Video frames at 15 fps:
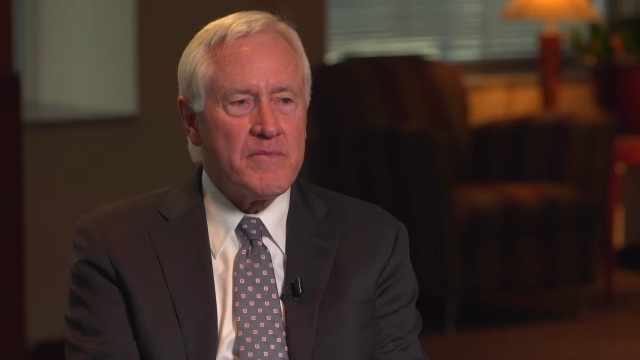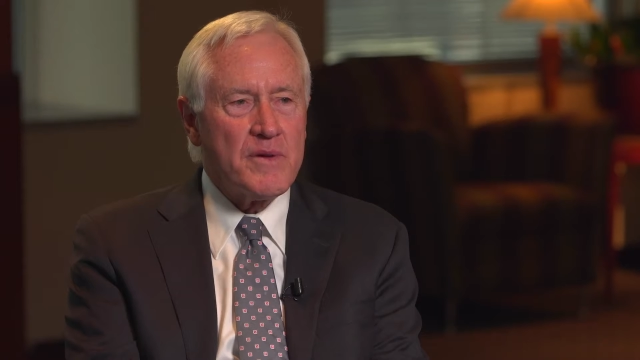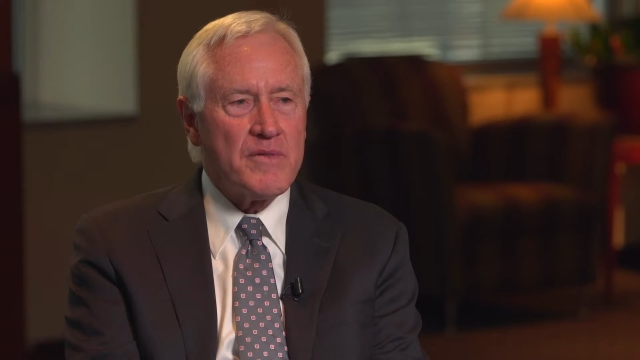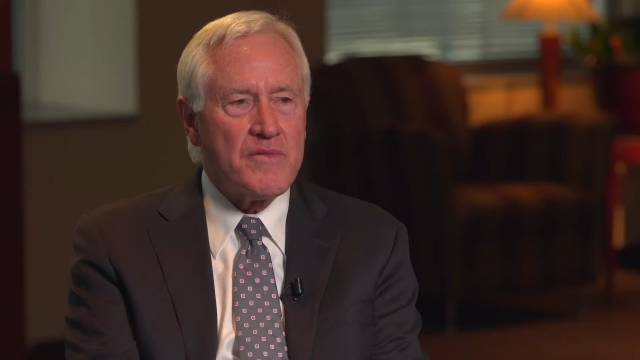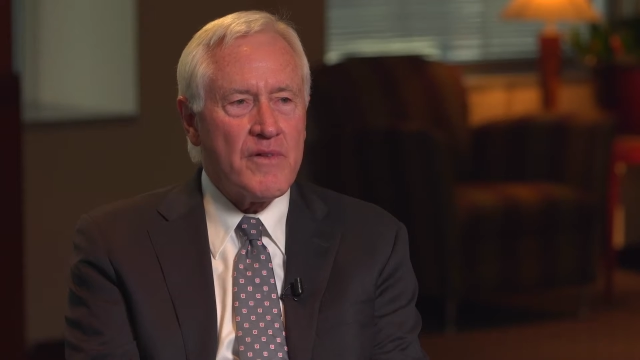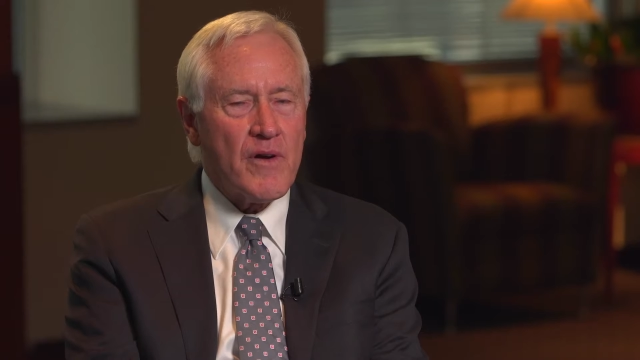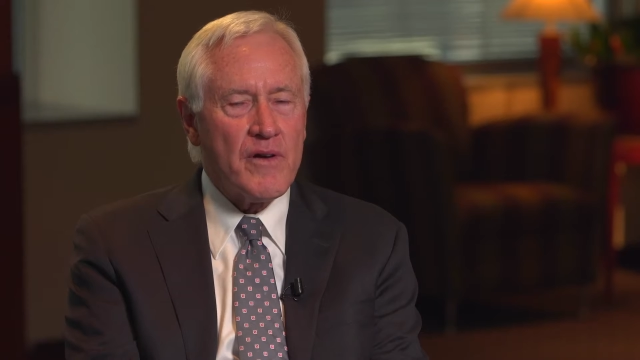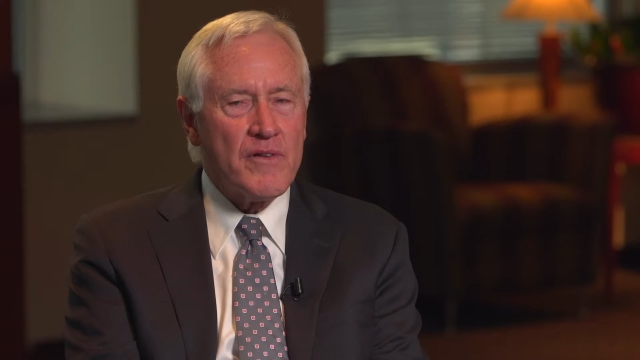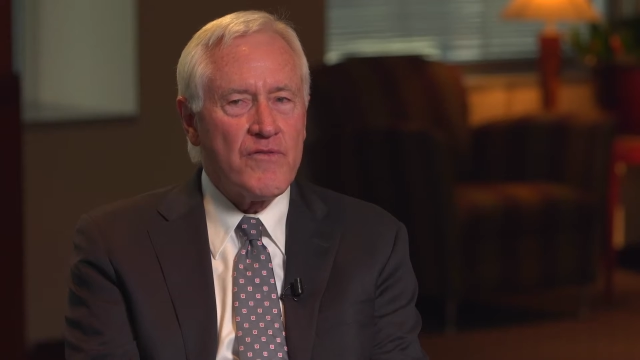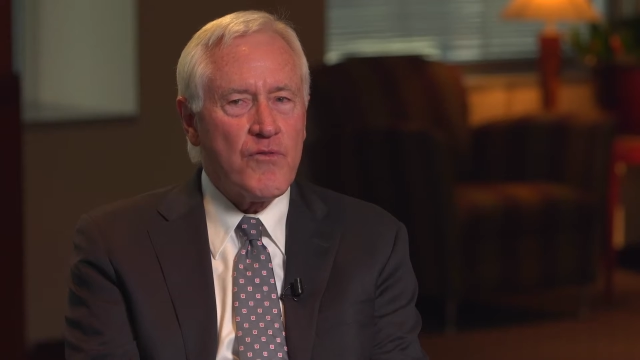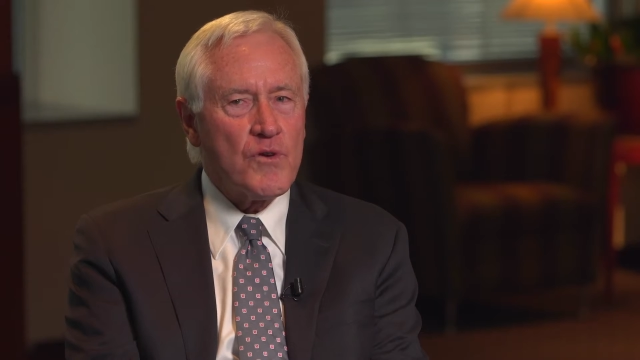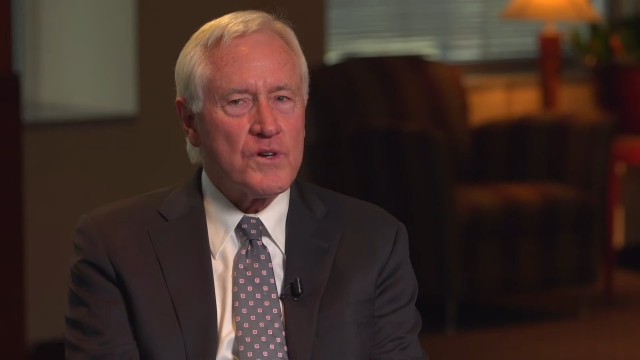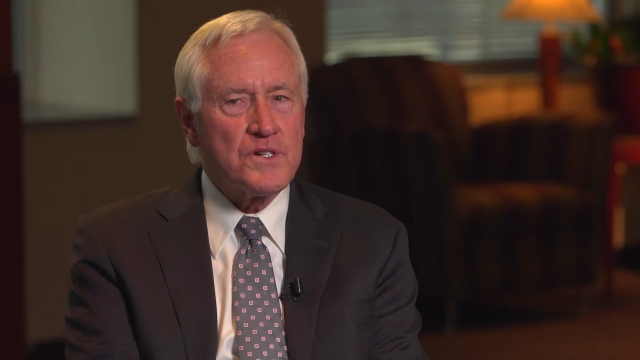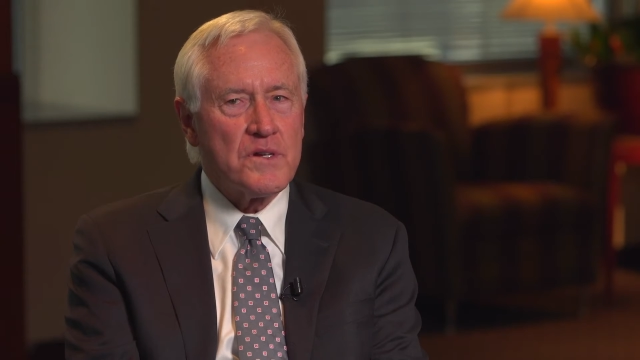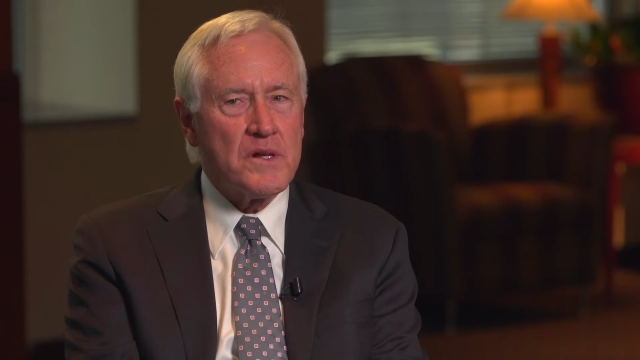been very
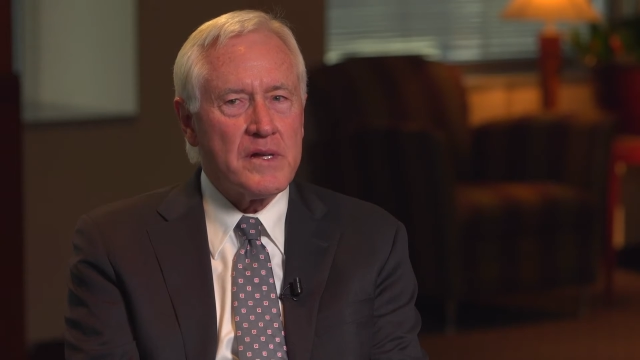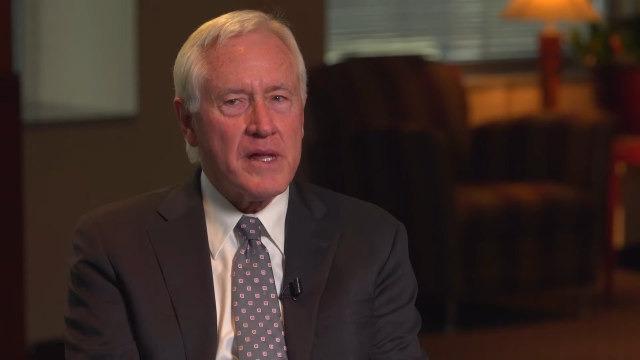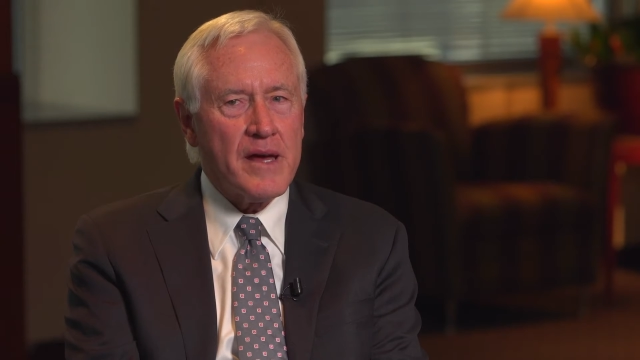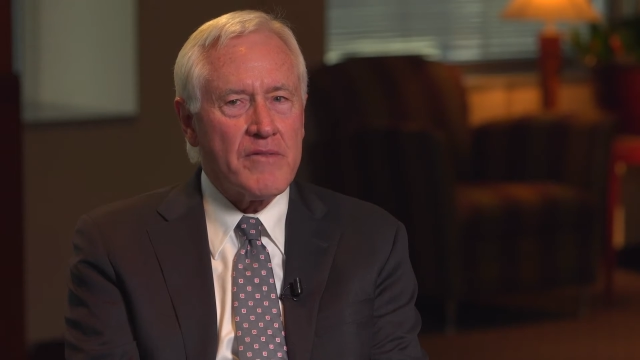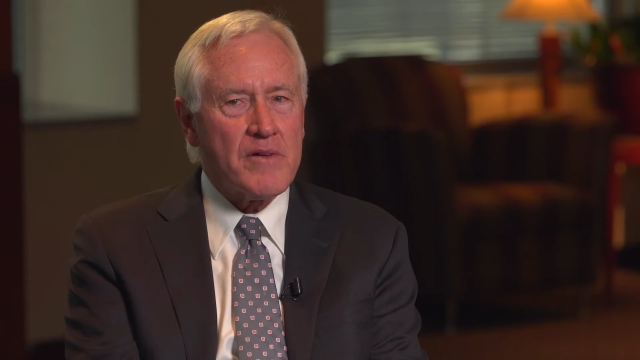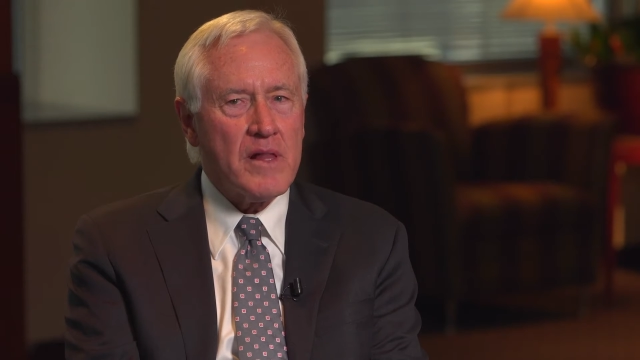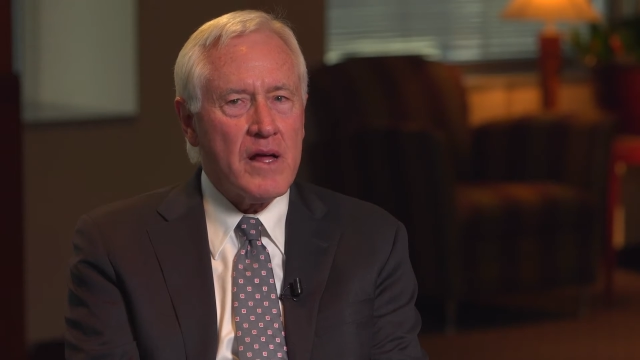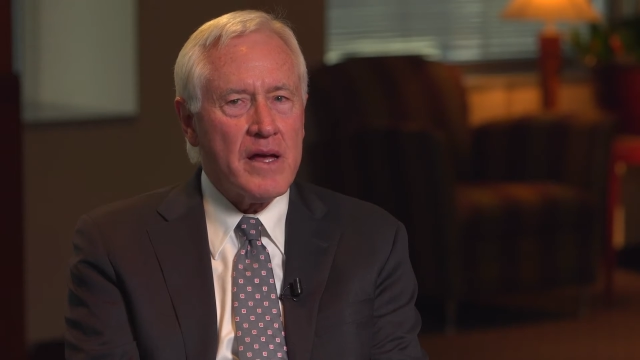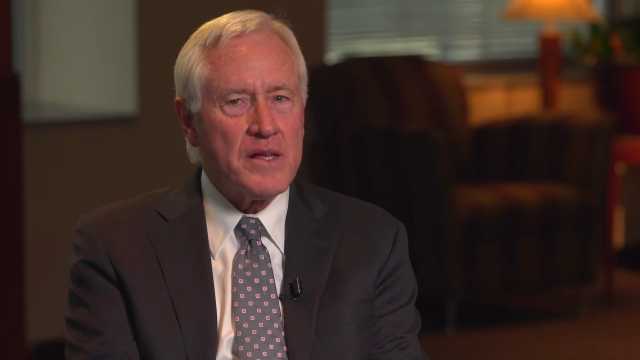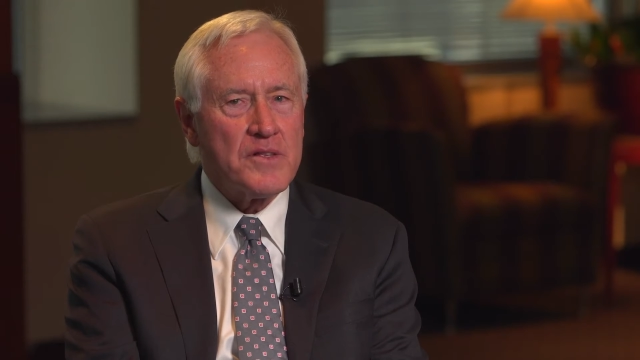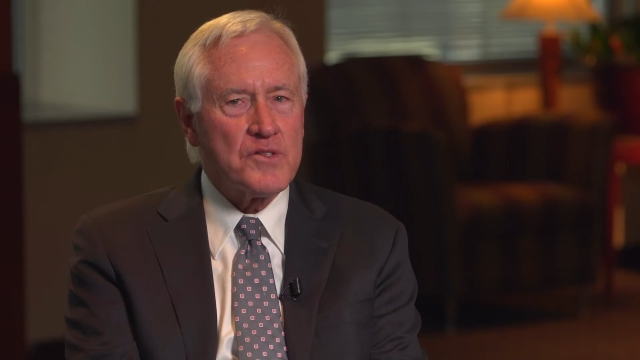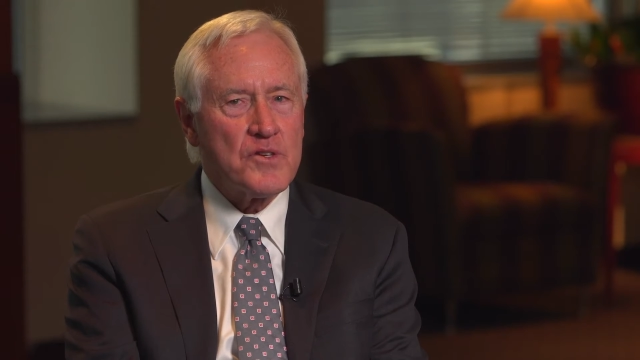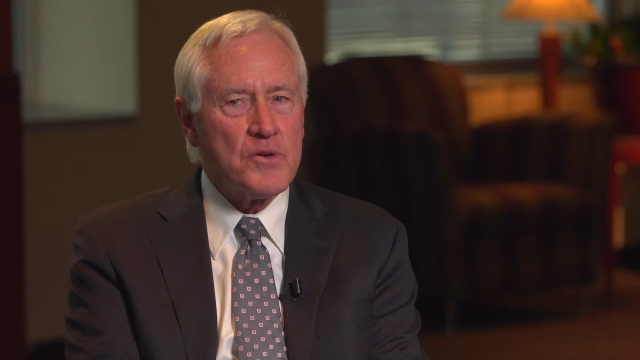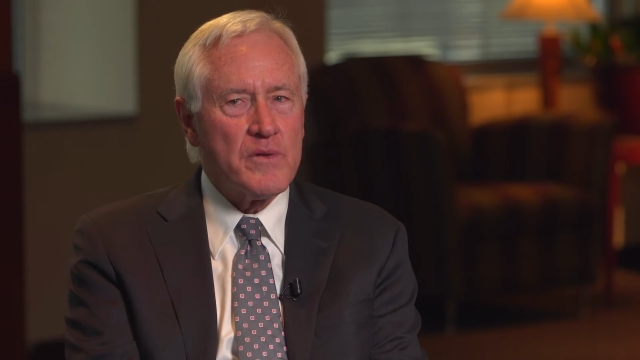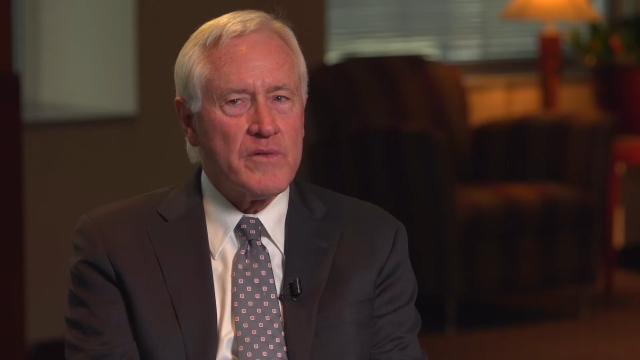fortunate to have
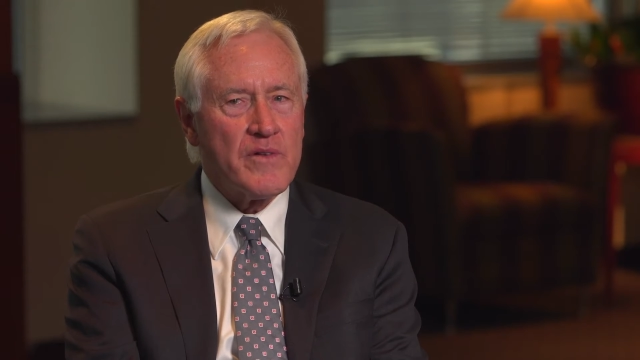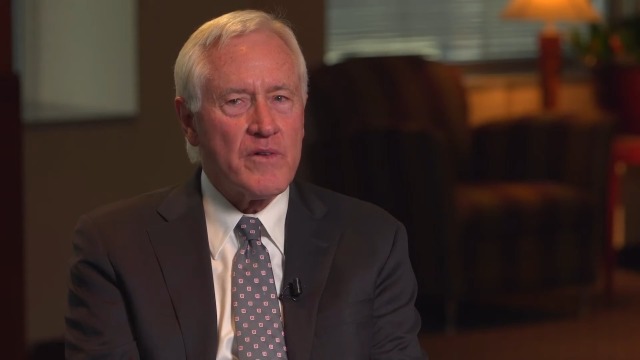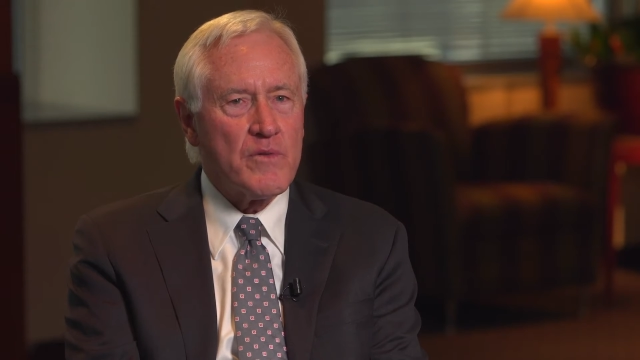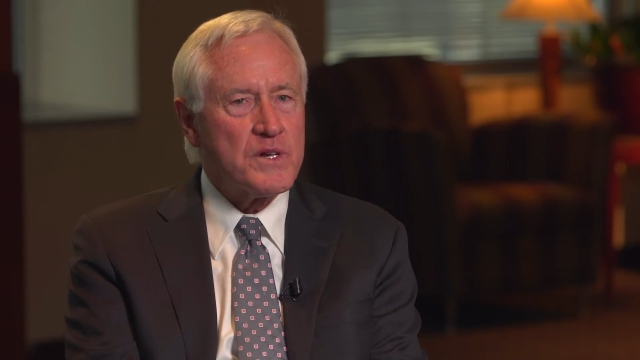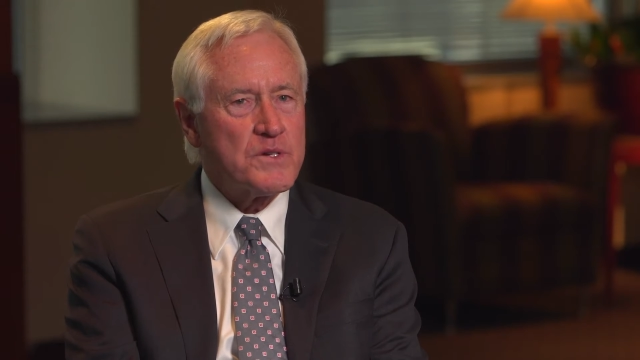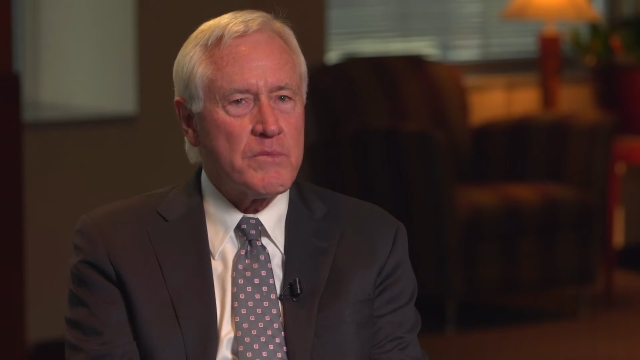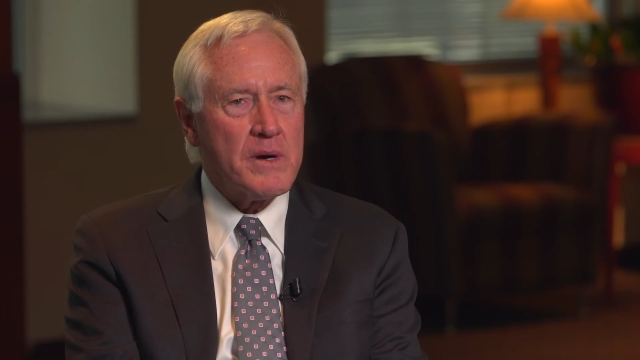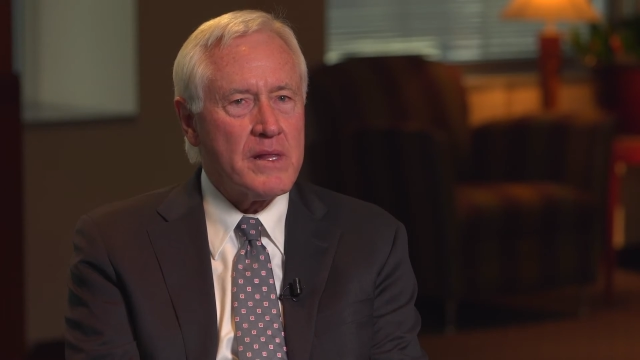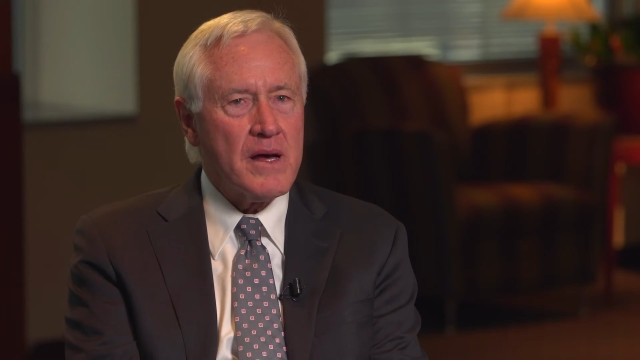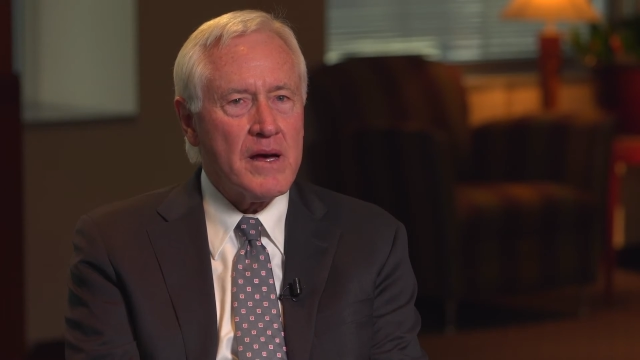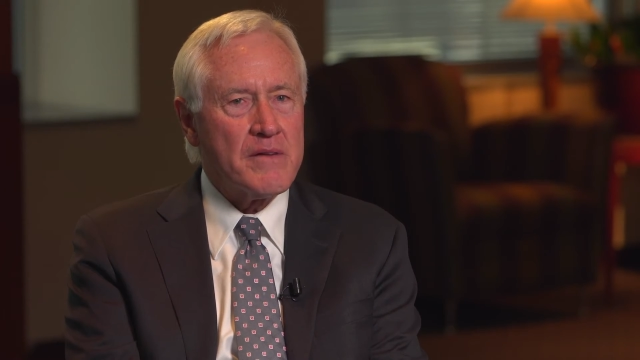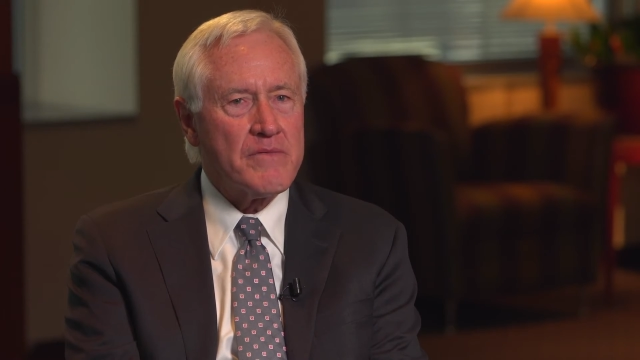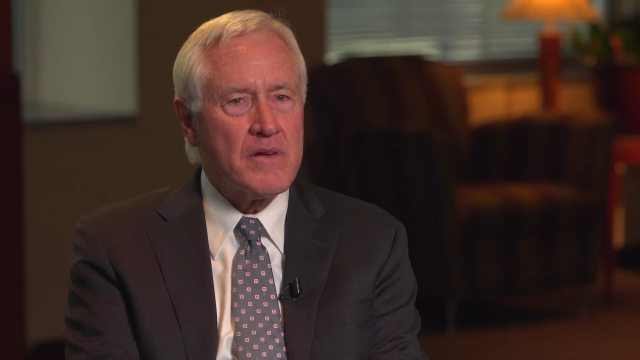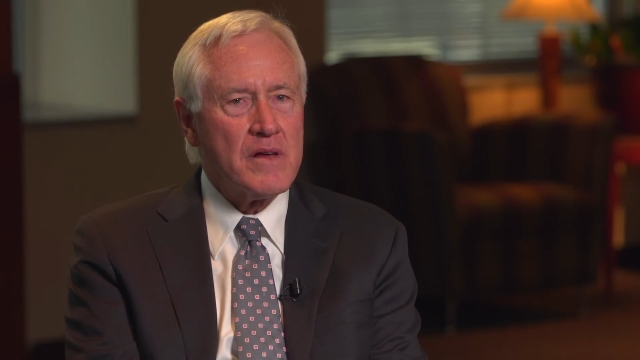clients who have enriched my life.